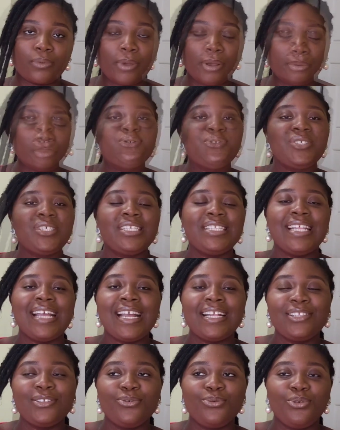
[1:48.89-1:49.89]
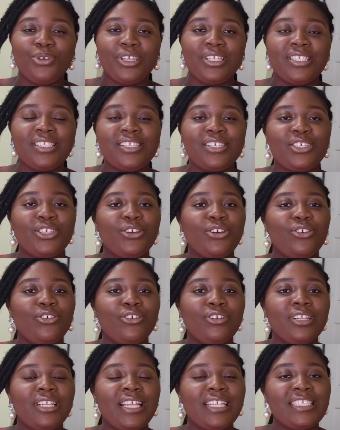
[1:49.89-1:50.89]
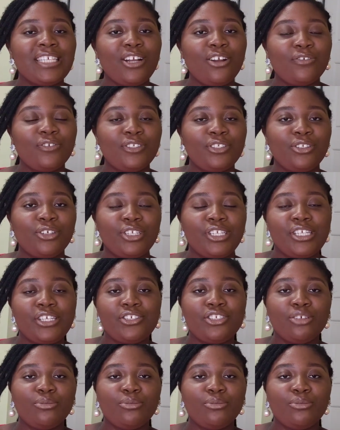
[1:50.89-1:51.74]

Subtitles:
So to start with, your letter of study is